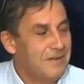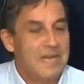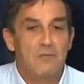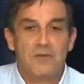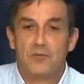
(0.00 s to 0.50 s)

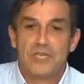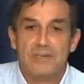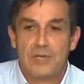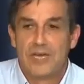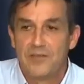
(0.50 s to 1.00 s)
And with the
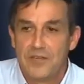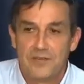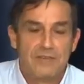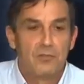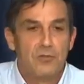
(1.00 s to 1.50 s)
general idea
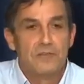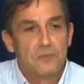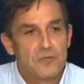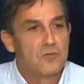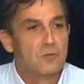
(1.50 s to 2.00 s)
that the
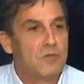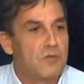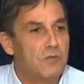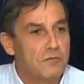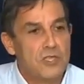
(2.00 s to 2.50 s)
differences
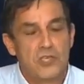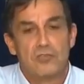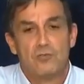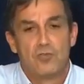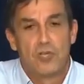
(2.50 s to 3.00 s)
between the French
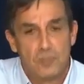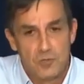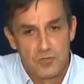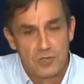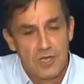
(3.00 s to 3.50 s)
and the
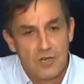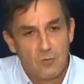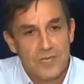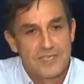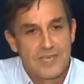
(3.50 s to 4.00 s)
Germans
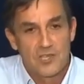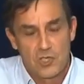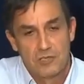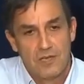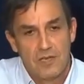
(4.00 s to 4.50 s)
were
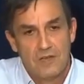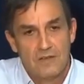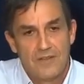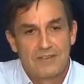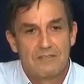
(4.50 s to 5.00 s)
such
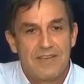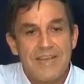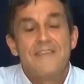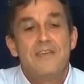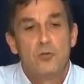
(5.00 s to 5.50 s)
that
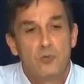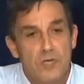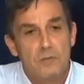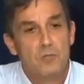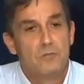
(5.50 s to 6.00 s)
any
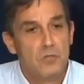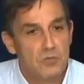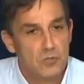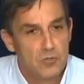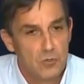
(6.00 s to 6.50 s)
agreement
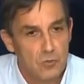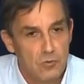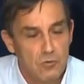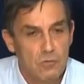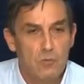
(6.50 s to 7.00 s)
between the
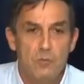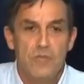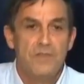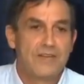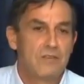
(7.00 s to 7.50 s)
two would
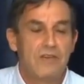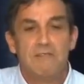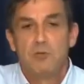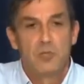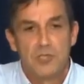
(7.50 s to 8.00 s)
mean that
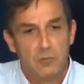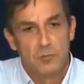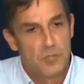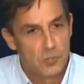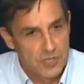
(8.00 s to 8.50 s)
everybody
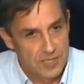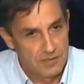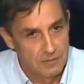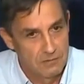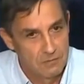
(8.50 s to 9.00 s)
would be
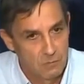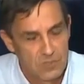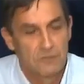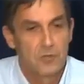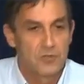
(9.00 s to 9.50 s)
okay.
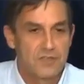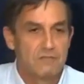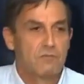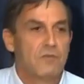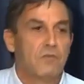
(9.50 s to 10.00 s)
Well, of course,
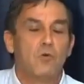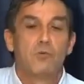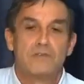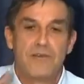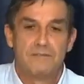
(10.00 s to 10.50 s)
we've
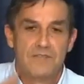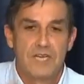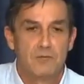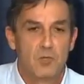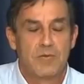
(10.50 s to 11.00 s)
always had
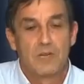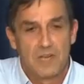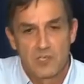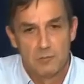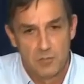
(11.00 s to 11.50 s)
doubts about
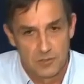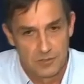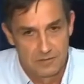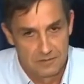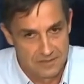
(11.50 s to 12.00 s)
Luxembourg
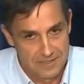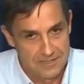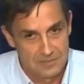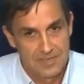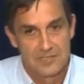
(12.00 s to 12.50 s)

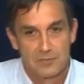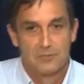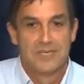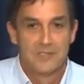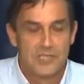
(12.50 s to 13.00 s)

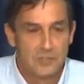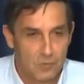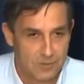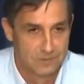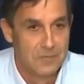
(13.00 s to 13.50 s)
as
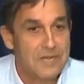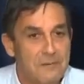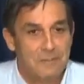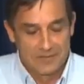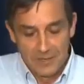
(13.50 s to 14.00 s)
equal,
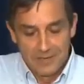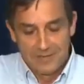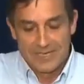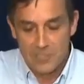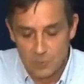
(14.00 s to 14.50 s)
but
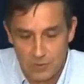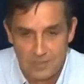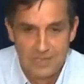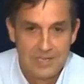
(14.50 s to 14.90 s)
that's all.